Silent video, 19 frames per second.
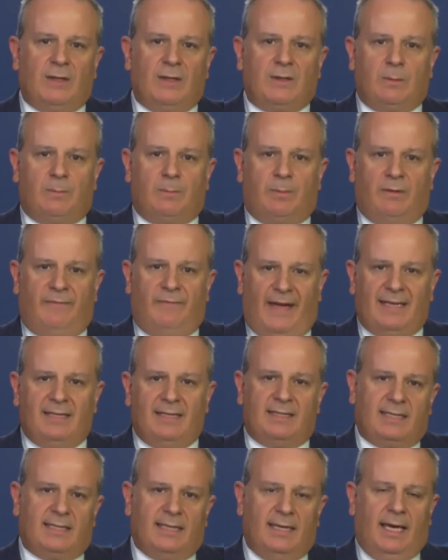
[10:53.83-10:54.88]
to
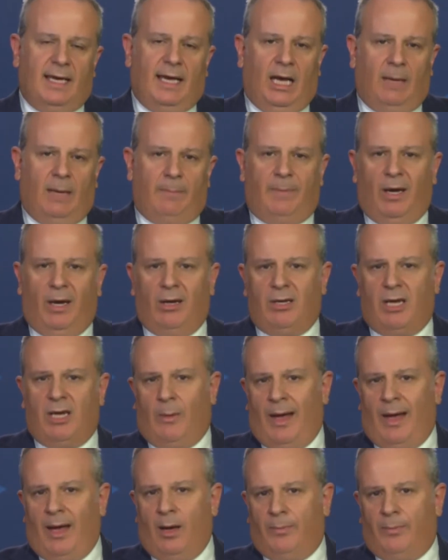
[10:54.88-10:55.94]
prevent a
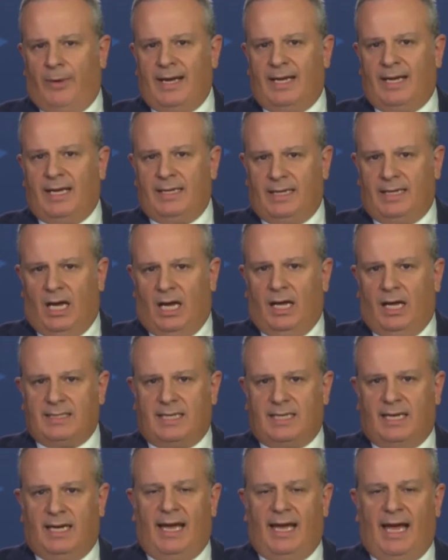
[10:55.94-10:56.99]
polio outbreak in
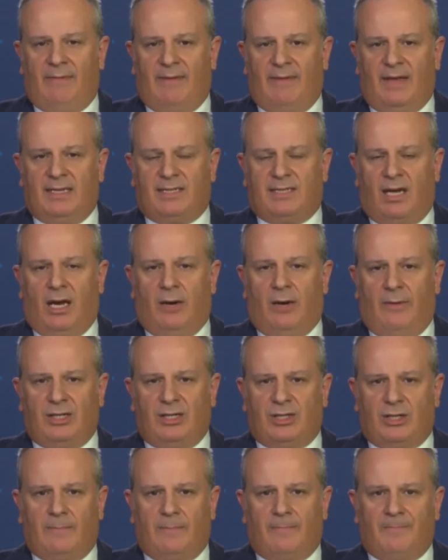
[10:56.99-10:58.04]
Gaza and the entire
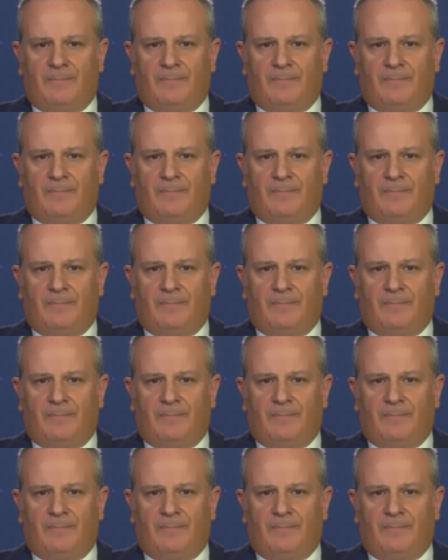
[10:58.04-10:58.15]
region.